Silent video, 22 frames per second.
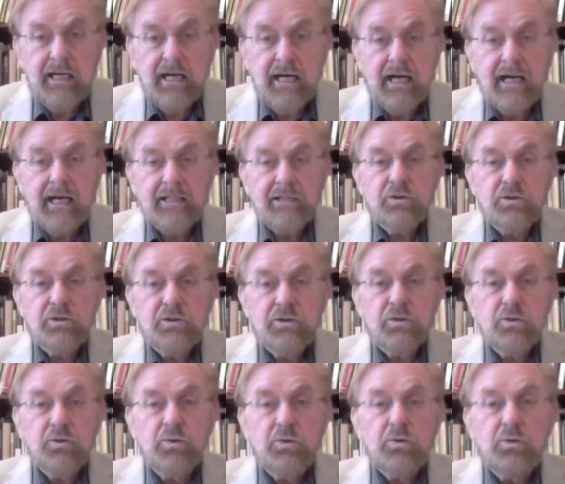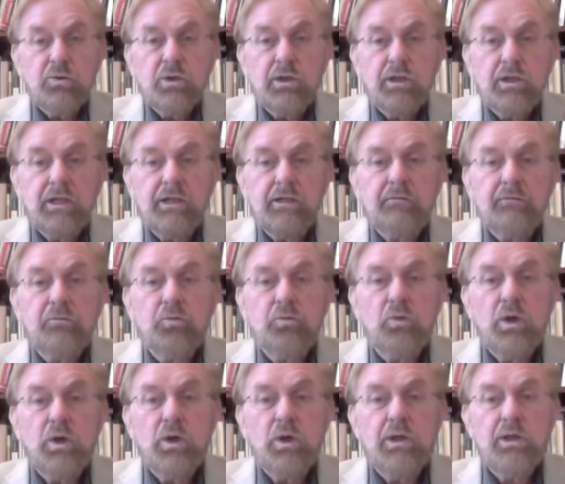and to live
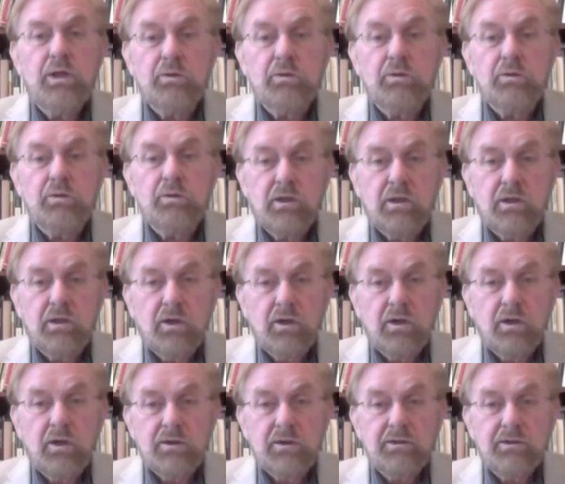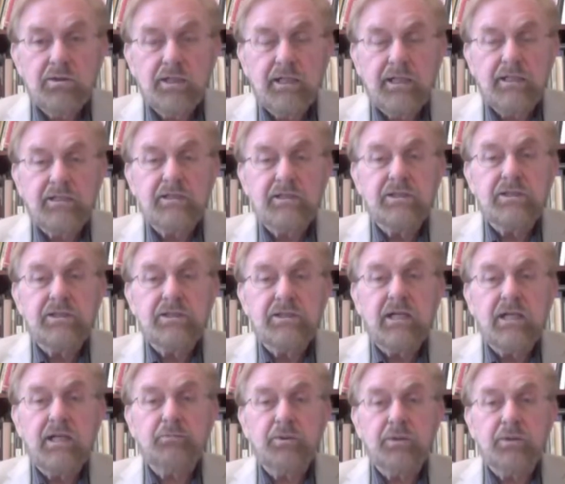with those laws, in
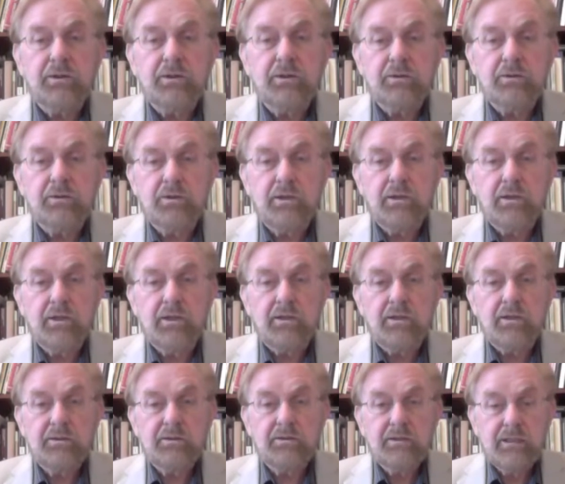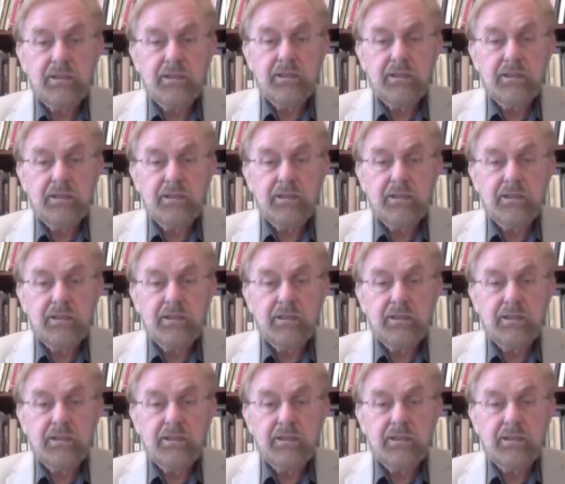step with those laws.